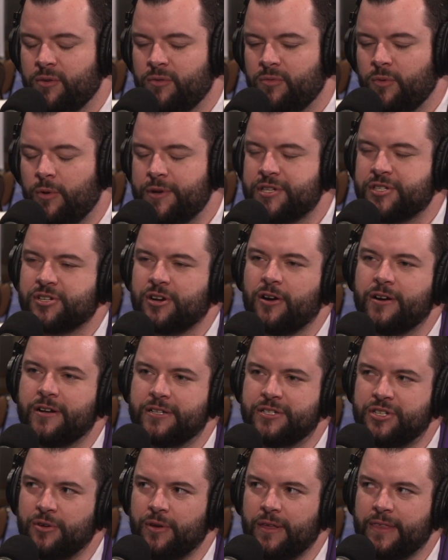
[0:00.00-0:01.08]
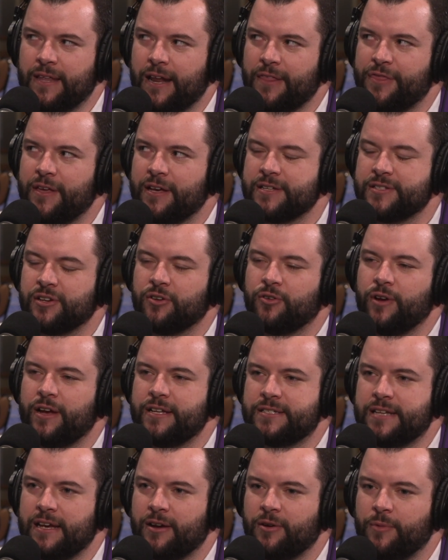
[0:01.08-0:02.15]
What we started doing that I think is a
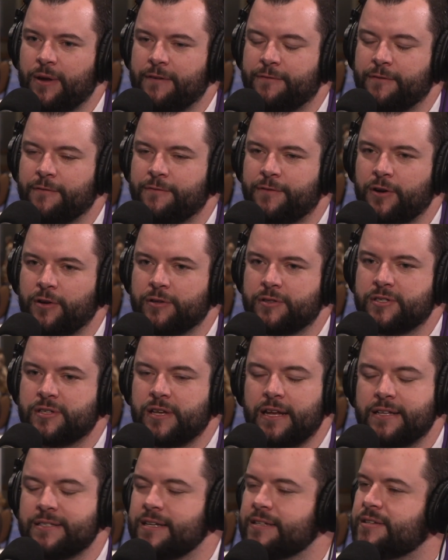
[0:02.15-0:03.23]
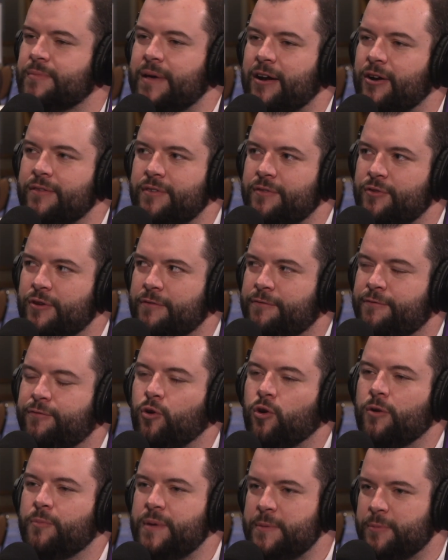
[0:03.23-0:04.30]
great takeaway for folks, and it doesn't matter even if you have
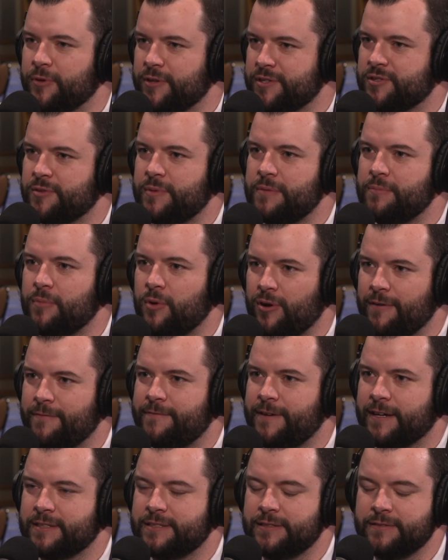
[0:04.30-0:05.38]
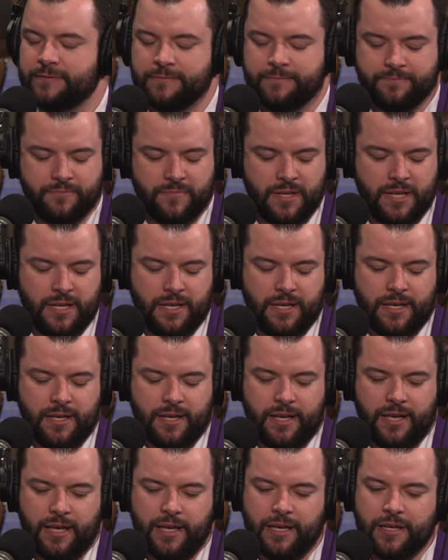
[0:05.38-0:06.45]
4 people, this will be more effective,
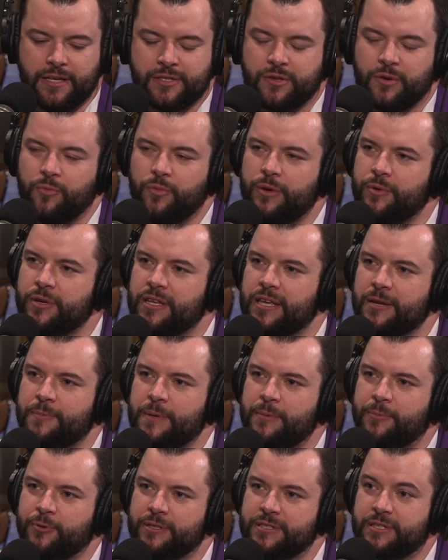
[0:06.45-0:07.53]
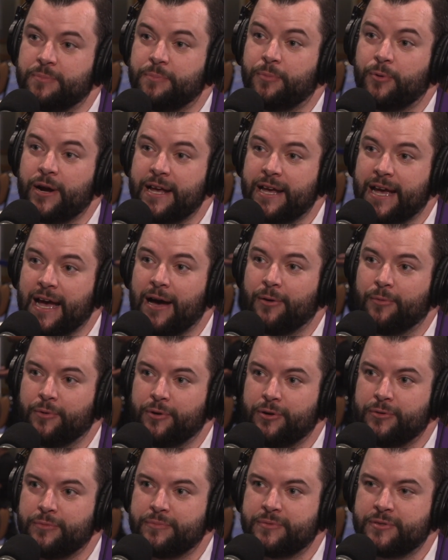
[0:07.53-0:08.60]
is we would get people into breakout
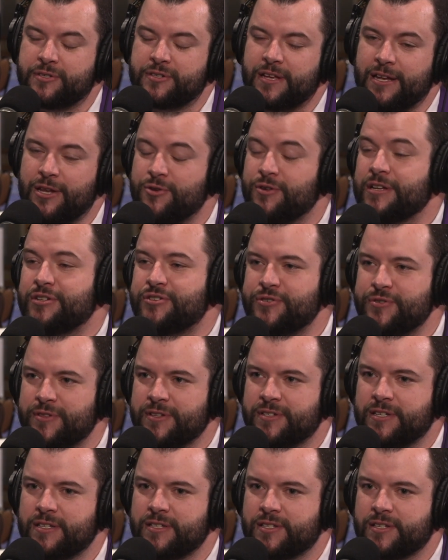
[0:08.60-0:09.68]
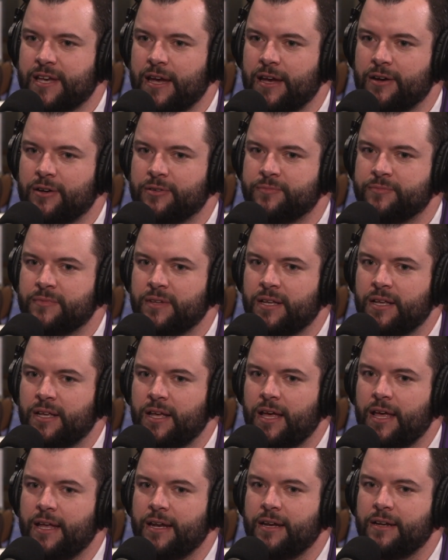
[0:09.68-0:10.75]
rooms, and you can do this at scale,
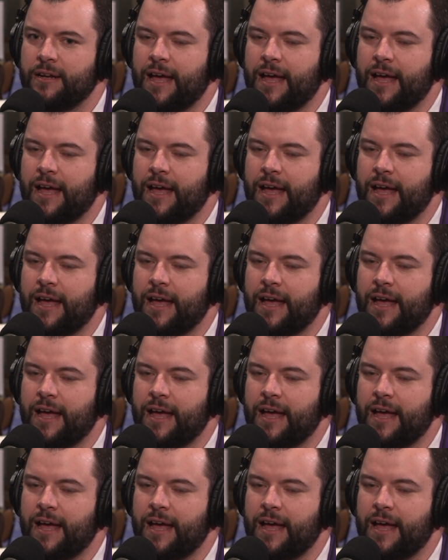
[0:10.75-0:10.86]
and